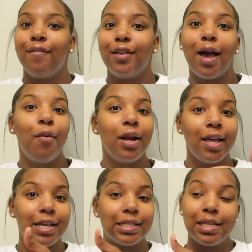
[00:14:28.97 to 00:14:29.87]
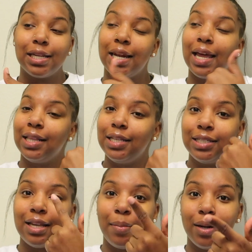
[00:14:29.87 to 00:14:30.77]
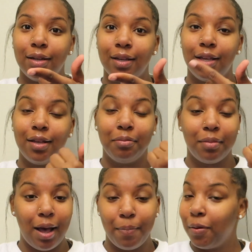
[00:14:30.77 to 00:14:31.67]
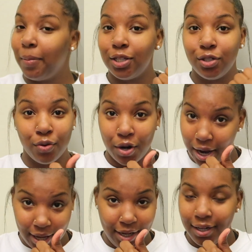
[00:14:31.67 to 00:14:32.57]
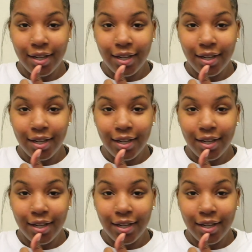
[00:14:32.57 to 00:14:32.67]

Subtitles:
Y'all want to have y'all skin looking like this, y'all better hop on my train.